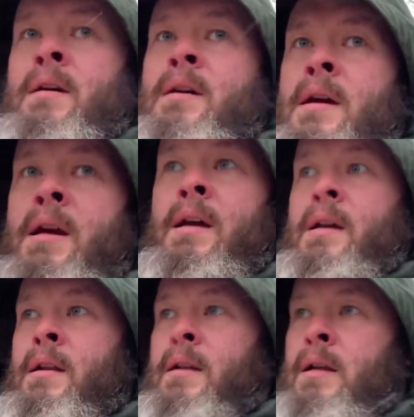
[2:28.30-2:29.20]

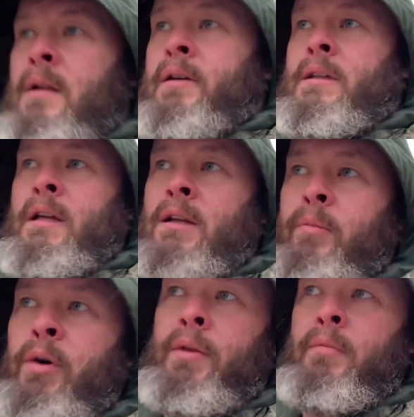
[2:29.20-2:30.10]
And it looks like they're
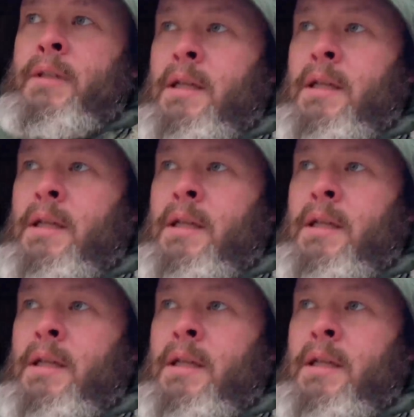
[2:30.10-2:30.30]
both empty.